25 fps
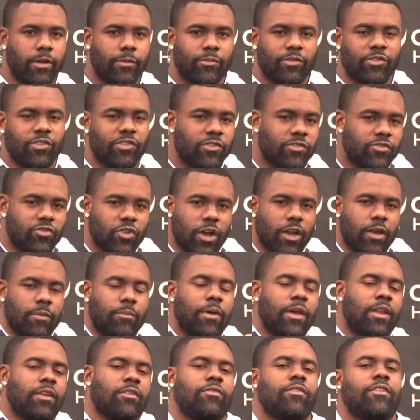I'm just trying to
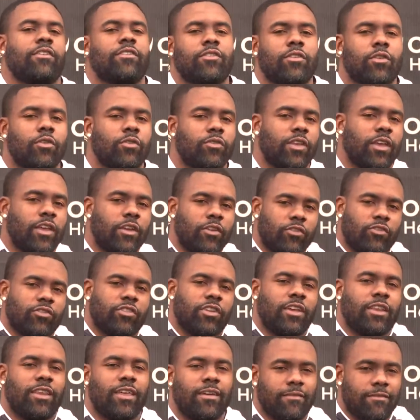manifest those
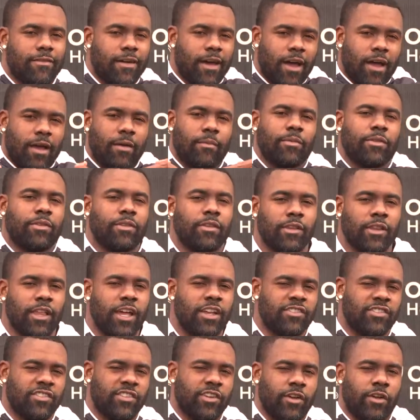energy and that vibe and the
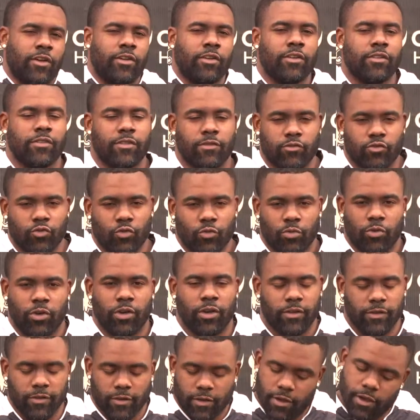legendariness of Drew
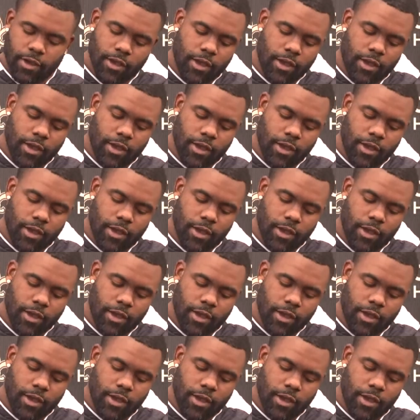Brees.